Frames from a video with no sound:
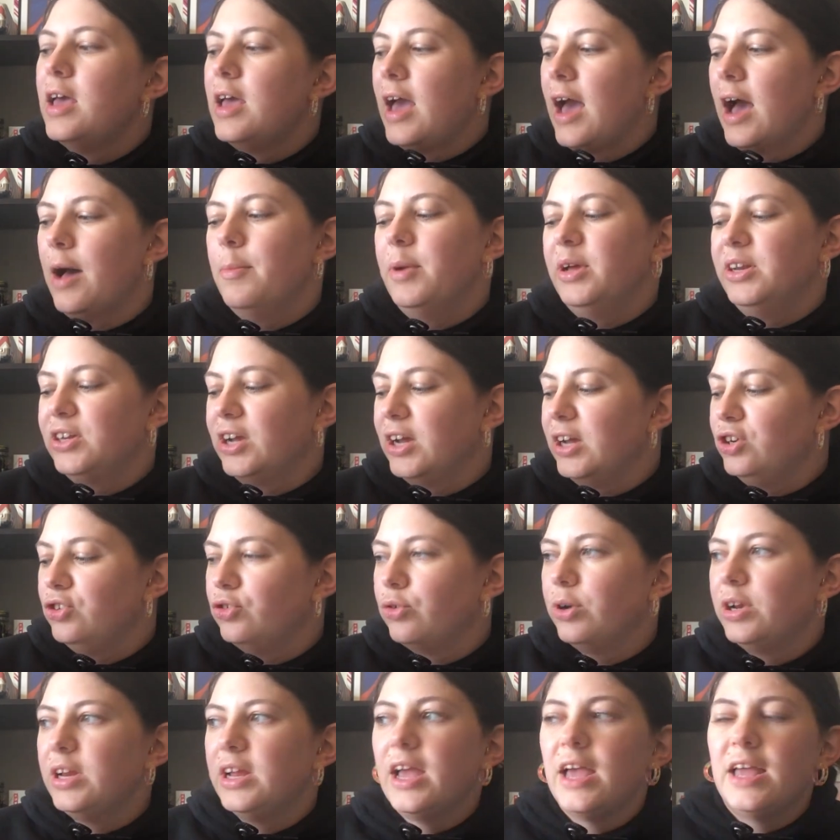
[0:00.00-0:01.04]
how much I
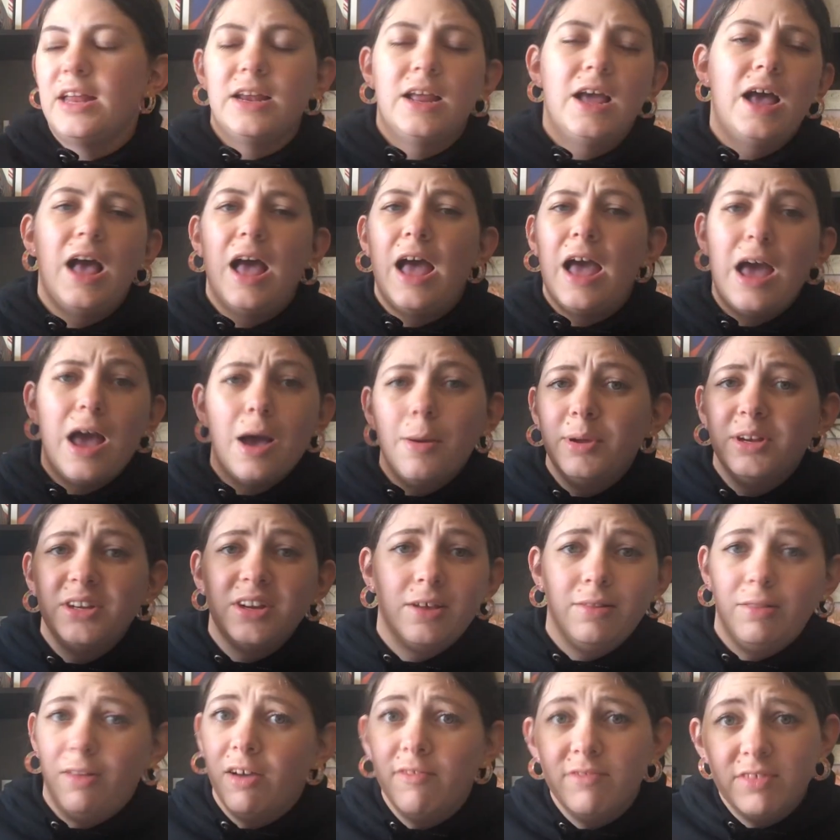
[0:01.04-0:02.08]
enjoyed it and how much I
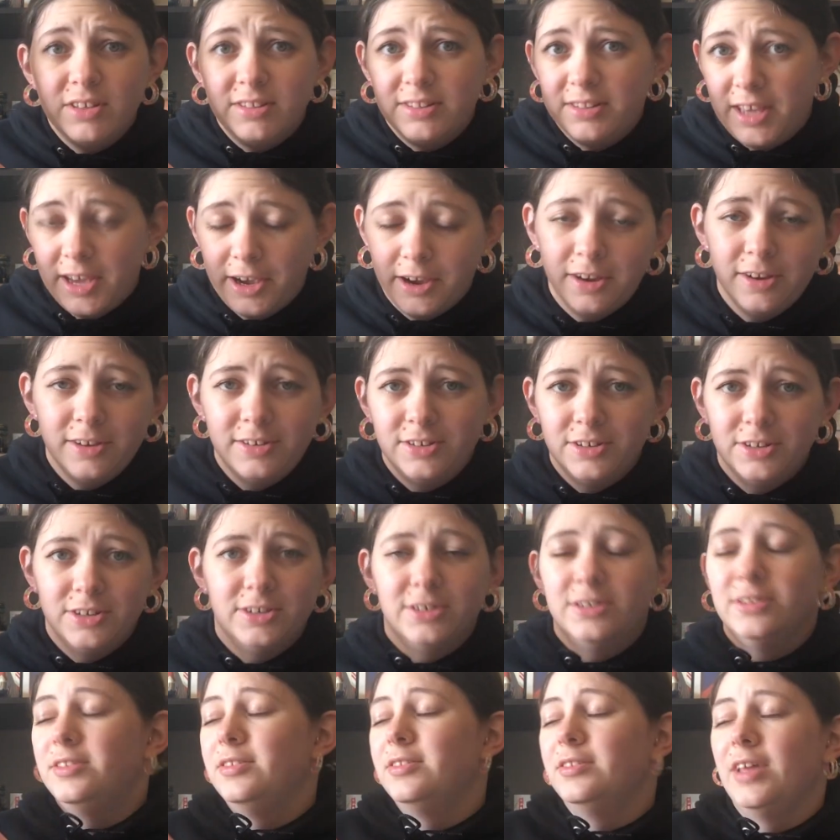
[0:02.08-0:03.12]
love these
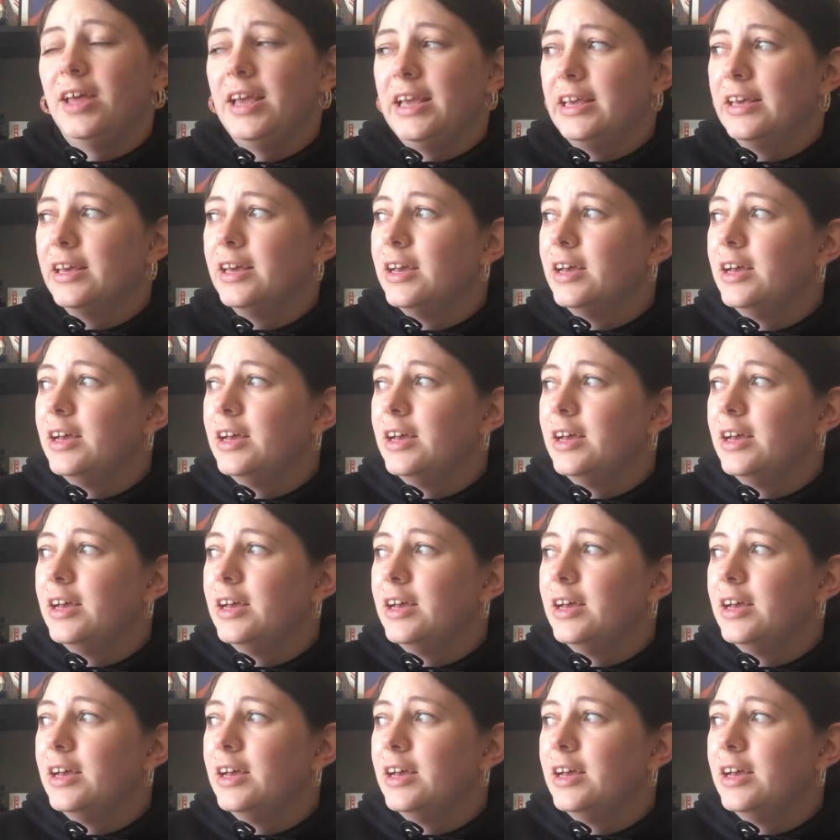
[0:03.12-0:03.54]
characters. Like,